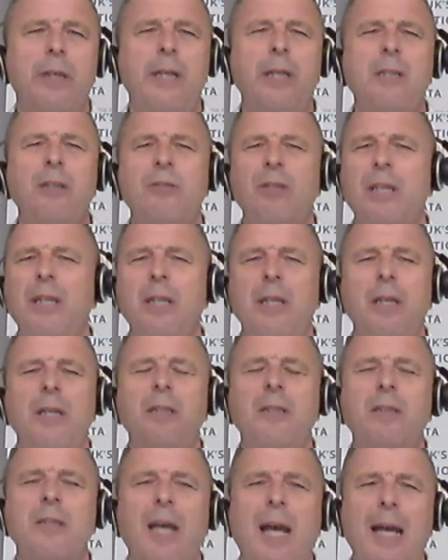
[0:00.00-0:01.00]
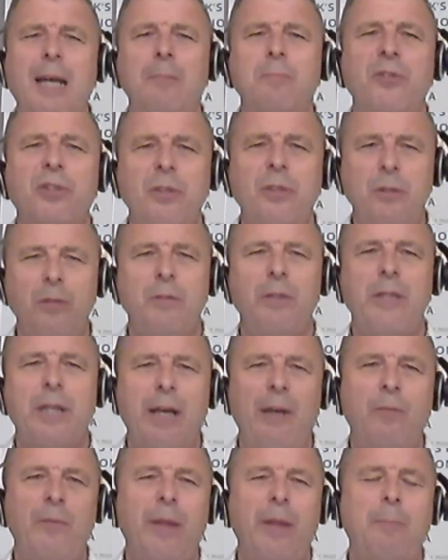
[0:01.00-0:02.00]
It is absolutely
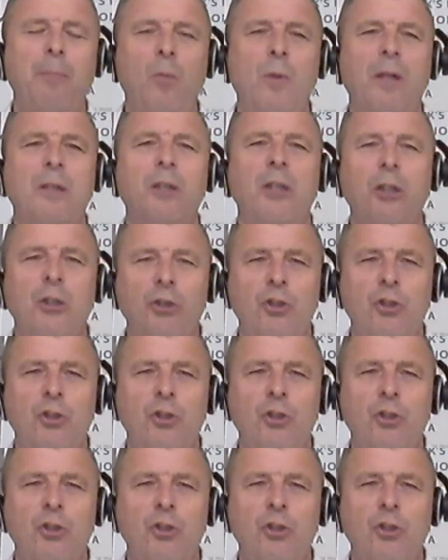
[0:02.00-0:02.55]
our number one,